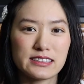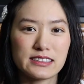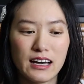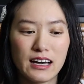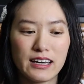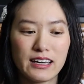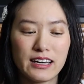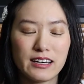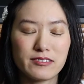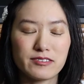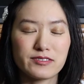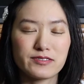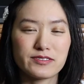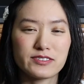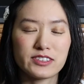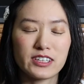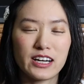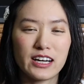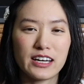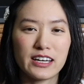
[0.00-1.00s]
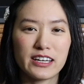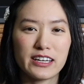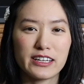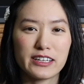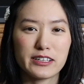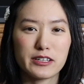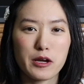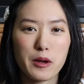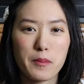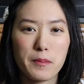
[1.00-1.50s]
I have
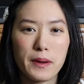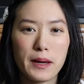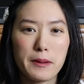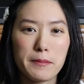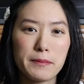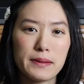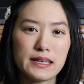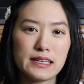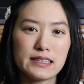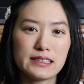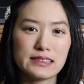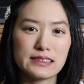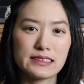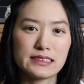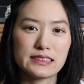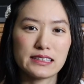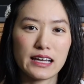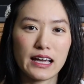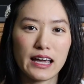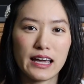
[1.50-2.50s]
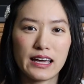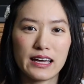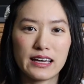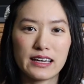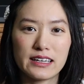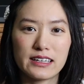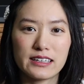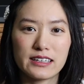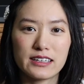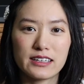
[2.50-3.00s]
tried pumice
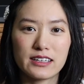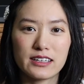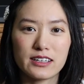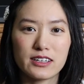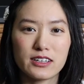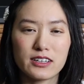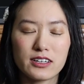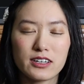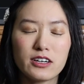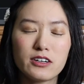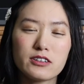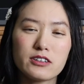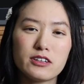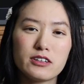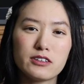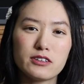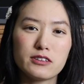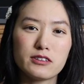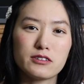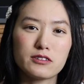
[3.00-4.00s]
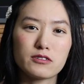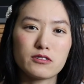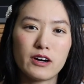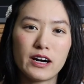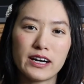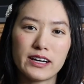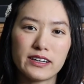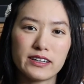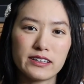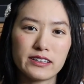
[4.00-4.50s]
and coco
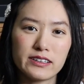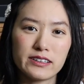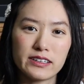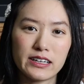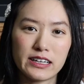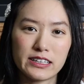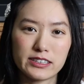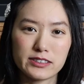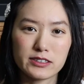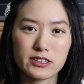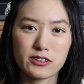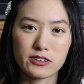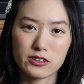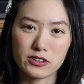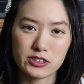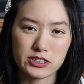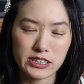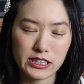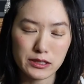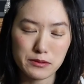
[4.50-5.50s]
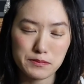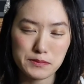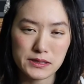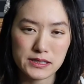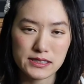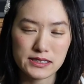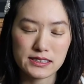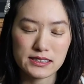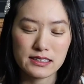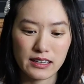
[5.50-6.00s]
coir and cocoa
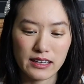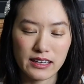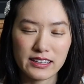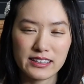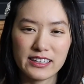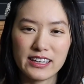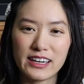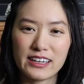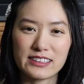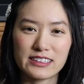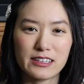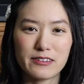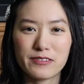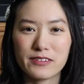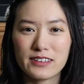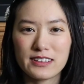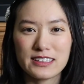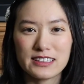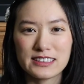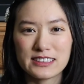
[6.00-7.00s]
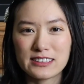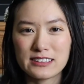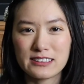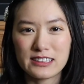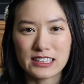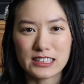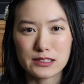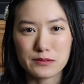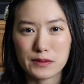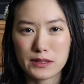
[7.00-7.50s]
chips. And yeah, definitely still
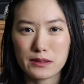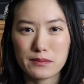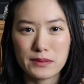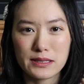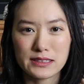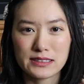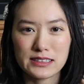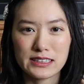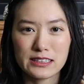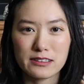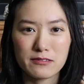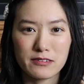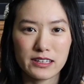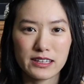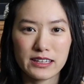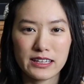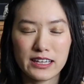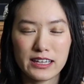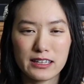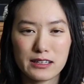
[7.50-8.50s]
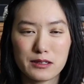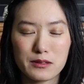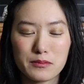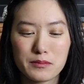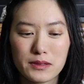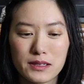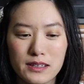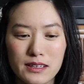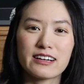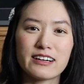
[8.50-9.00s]
experimenting with
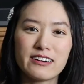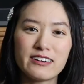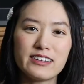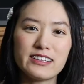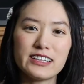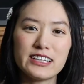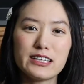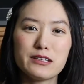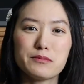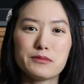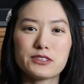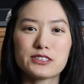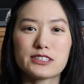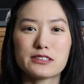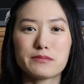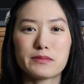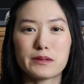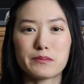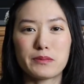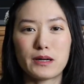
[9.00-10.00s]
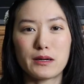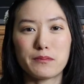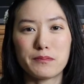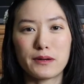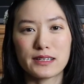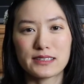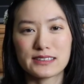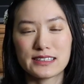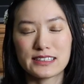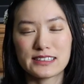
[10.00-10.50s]
them. Currently, most of my prop
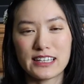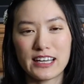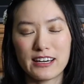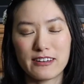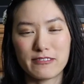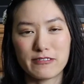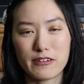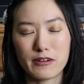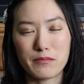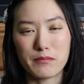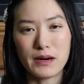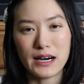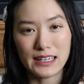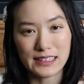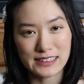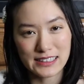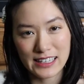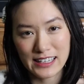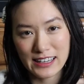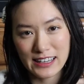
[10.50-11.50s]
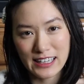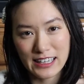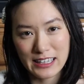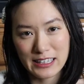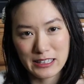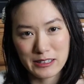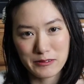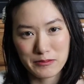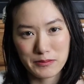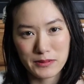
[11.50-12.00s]
boxes have moss in
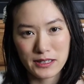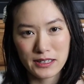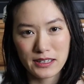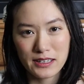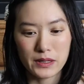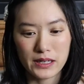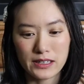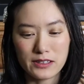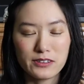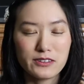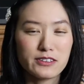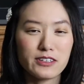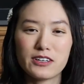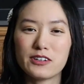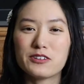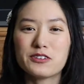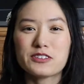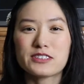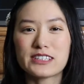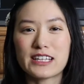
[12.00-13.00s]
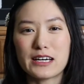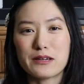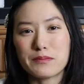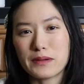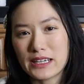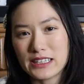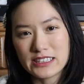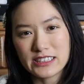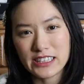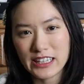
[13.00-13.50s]
them, but who knows, that
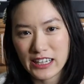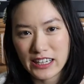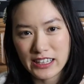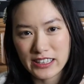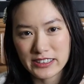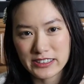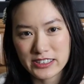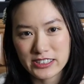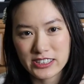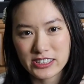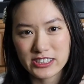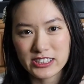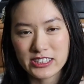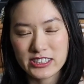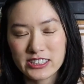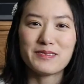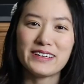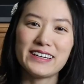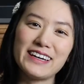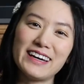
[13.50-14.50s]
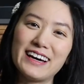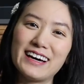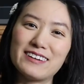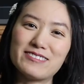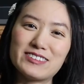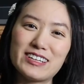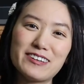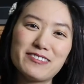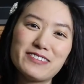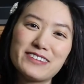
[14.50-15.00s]
might change. But yeah,
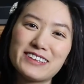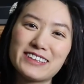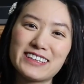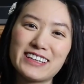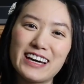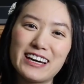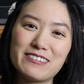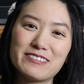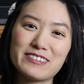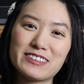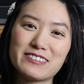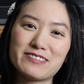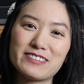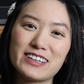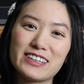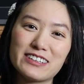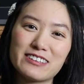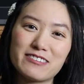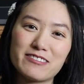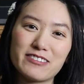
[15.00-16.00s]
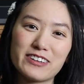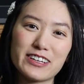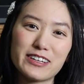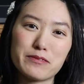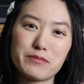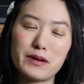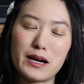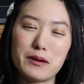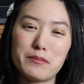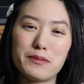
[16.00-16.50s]
I'm definitely having fun
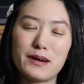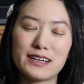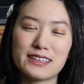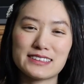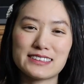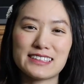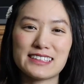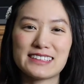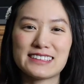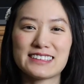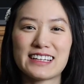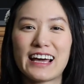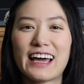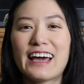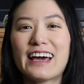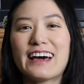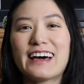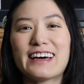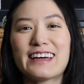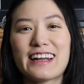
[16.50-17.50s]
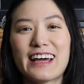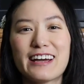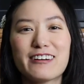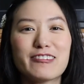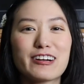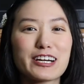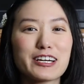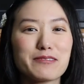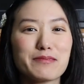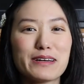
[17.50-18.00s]
with prop boxes and I
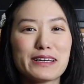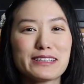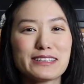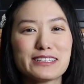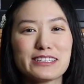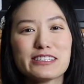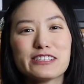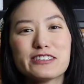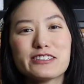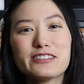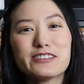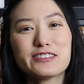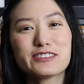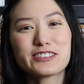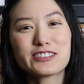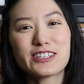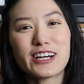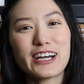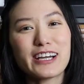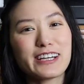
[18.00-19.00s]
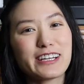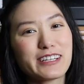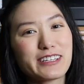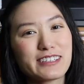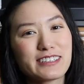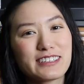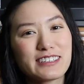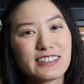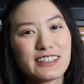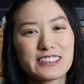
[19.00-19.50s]
recommend you
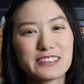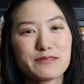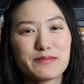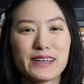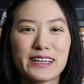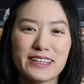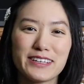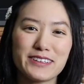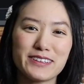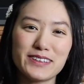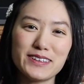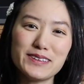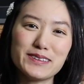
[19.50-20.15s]
trying to make your